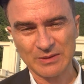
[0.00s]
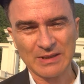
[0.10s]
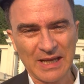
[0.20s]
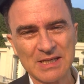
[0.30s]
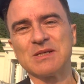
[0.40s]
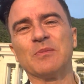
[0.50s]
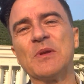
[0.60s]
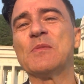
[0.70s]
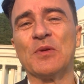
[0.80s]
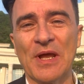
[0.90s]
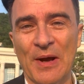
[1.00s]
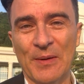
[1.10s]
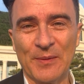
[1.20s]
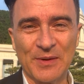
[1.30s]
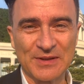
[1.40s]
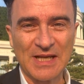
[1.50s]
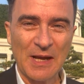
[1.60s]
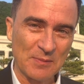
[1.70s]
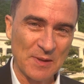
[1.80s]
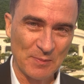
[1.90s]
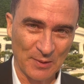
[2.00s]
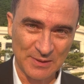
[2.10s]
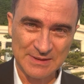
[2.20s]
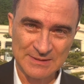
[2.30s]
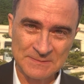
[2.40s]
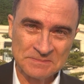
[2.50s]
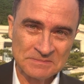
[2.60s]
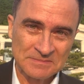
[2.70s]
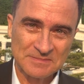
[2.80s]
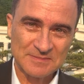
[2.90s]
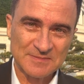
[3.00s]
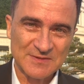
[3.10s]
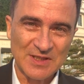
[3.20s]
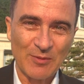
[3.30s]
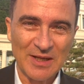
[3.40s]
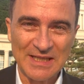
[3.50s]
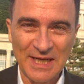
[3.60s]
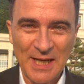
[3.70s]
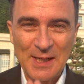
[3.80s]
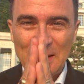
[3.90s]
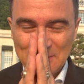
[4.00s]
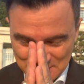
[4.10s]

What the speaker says: Asian people now. We're Thai people. Sawadee krap.